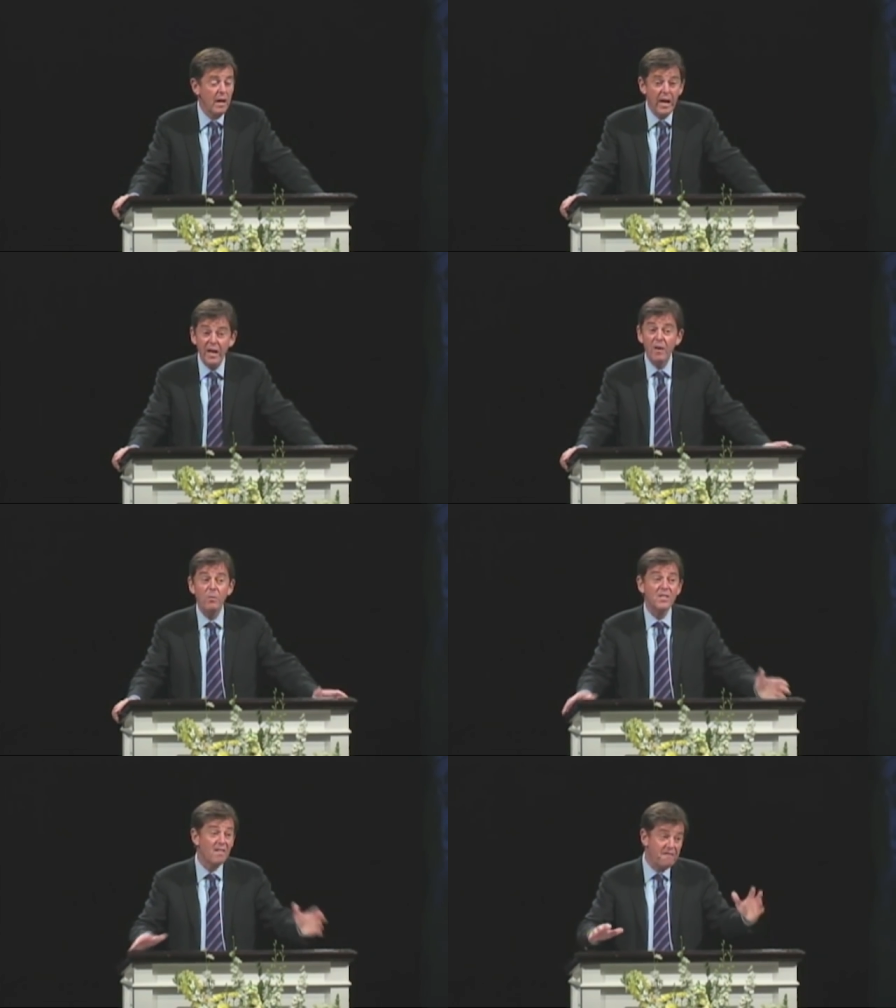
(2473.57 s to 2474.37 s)
And it
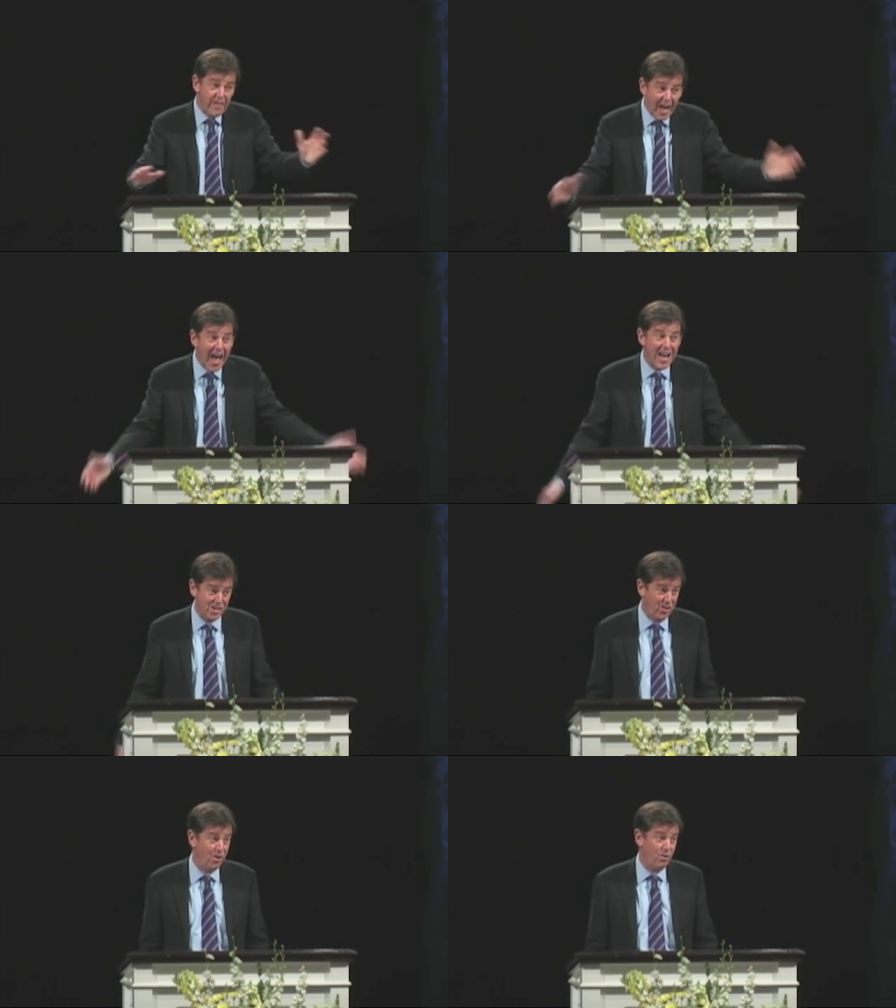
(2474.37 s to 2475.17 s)
was a
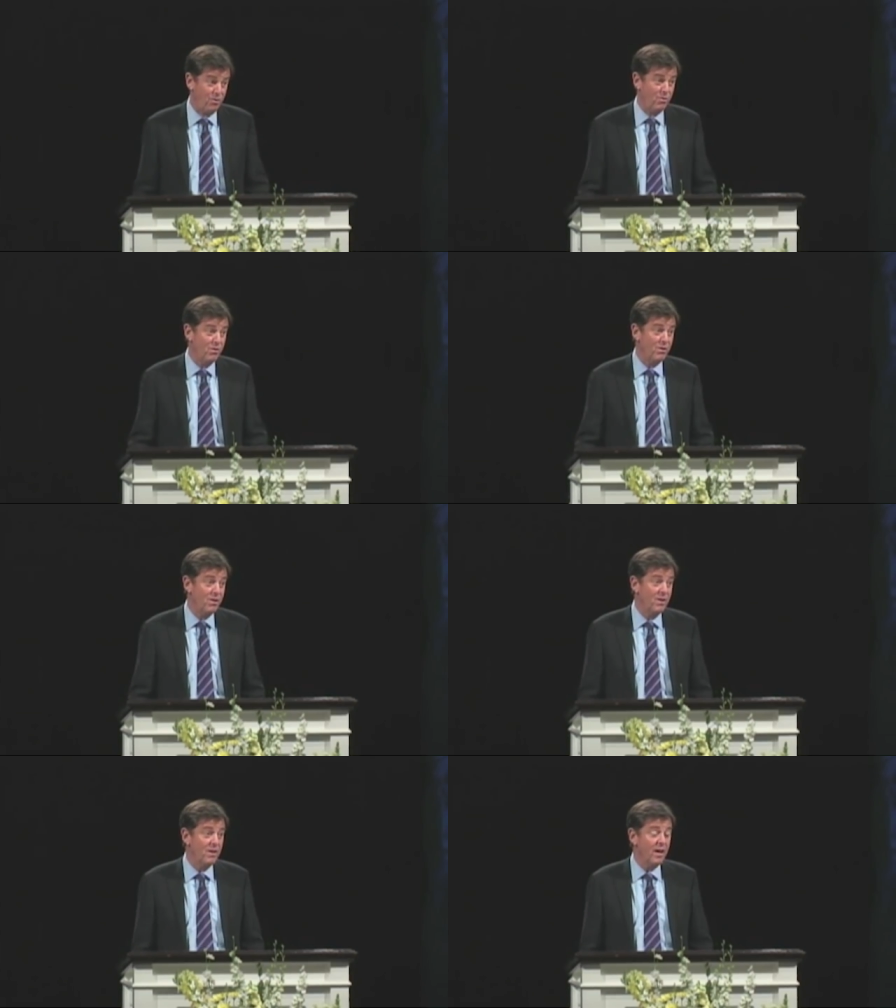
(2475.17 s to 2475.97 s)
fiasco.
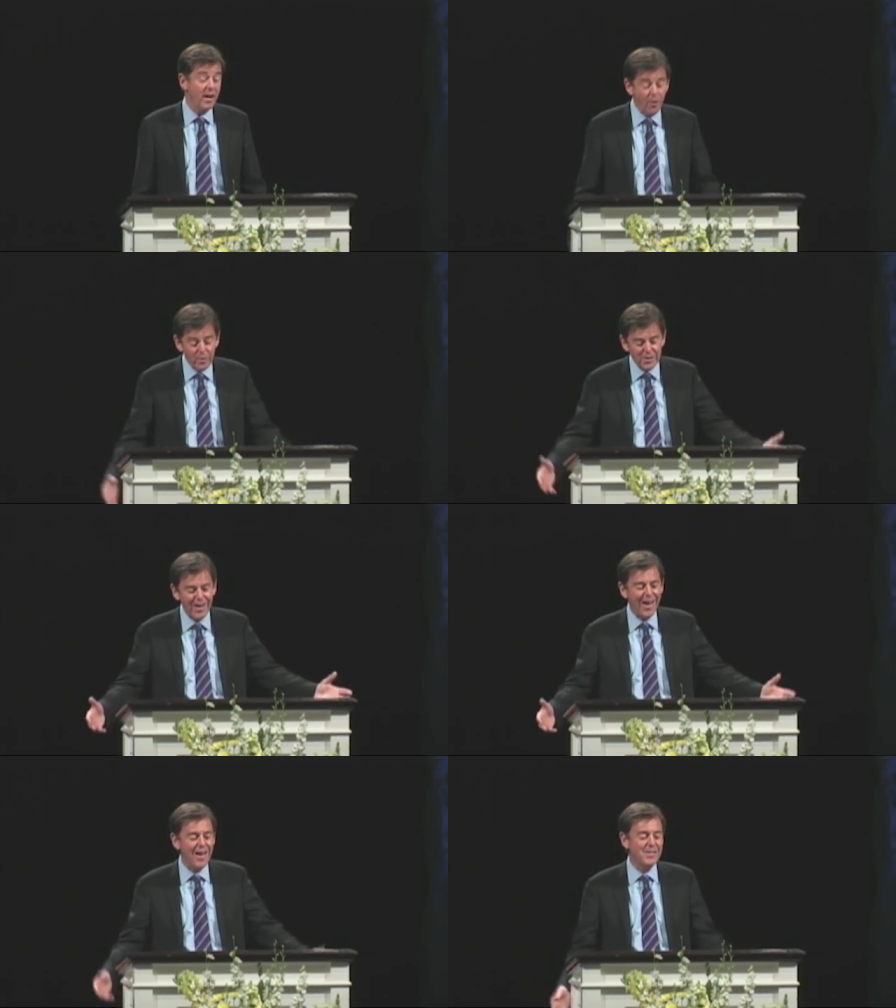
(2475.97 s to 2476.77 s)
Here was
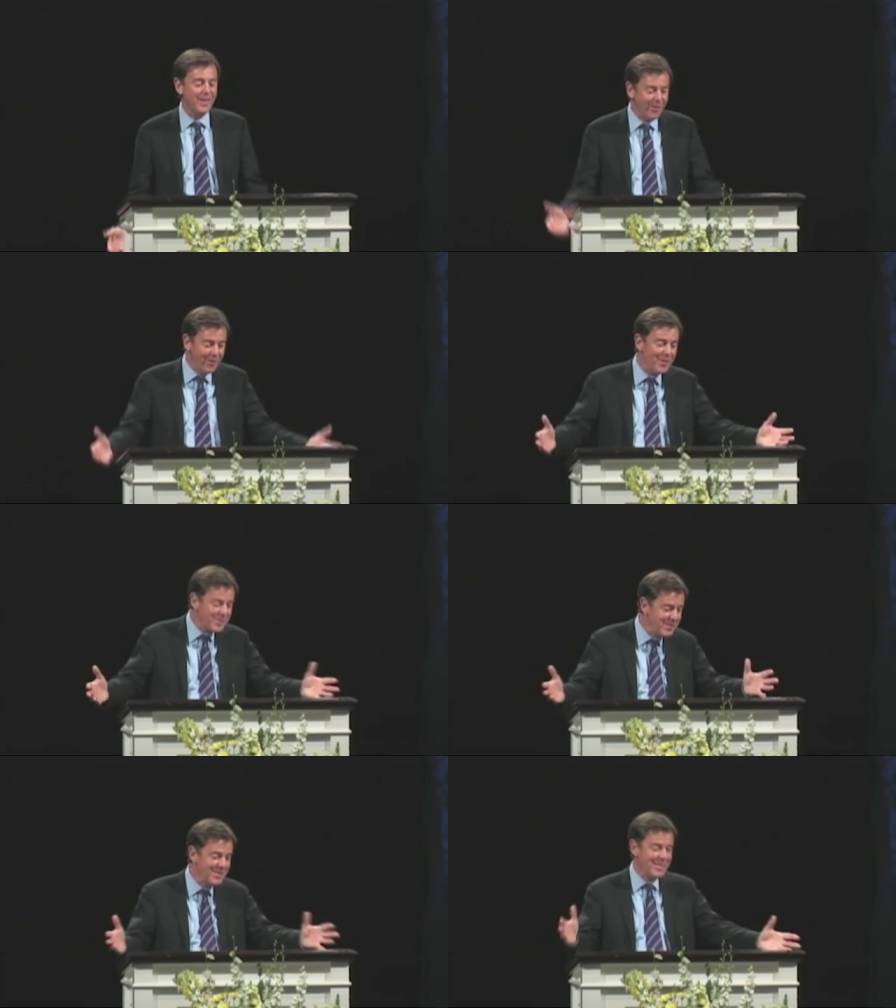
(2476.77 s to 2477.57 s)
I, I said, Oh,
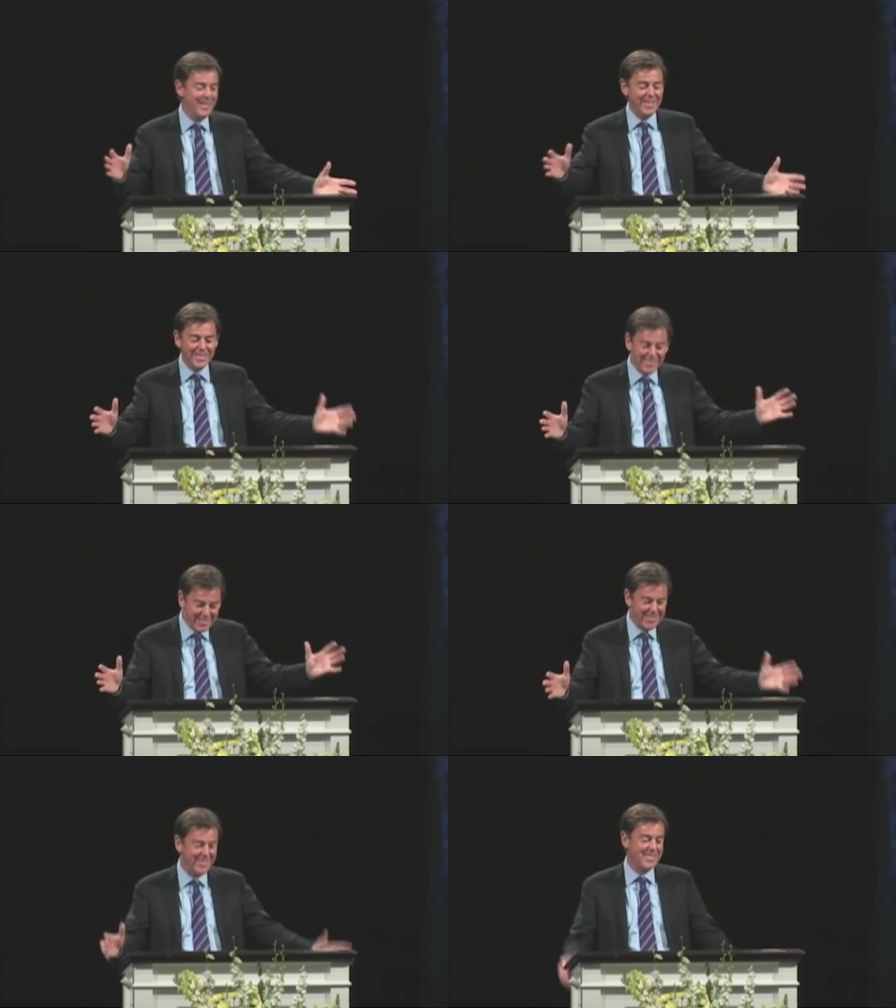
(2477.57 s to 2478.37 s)
this is this is
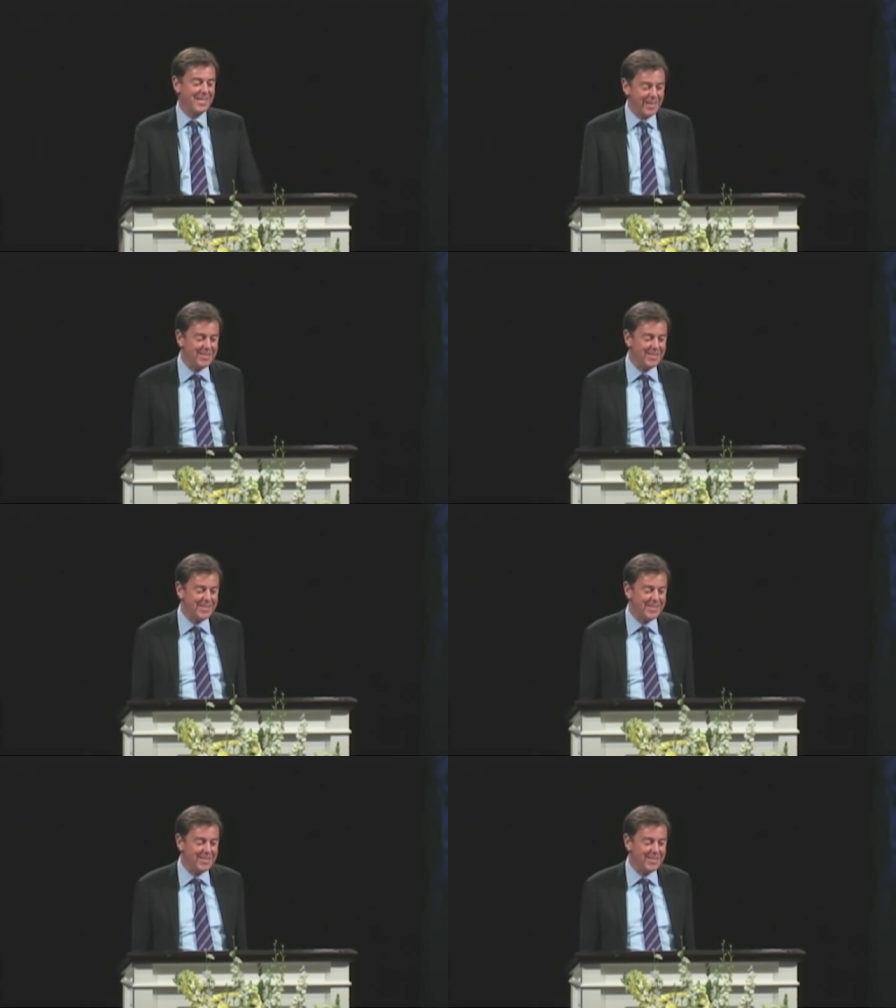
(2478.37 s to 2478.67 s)
this is good.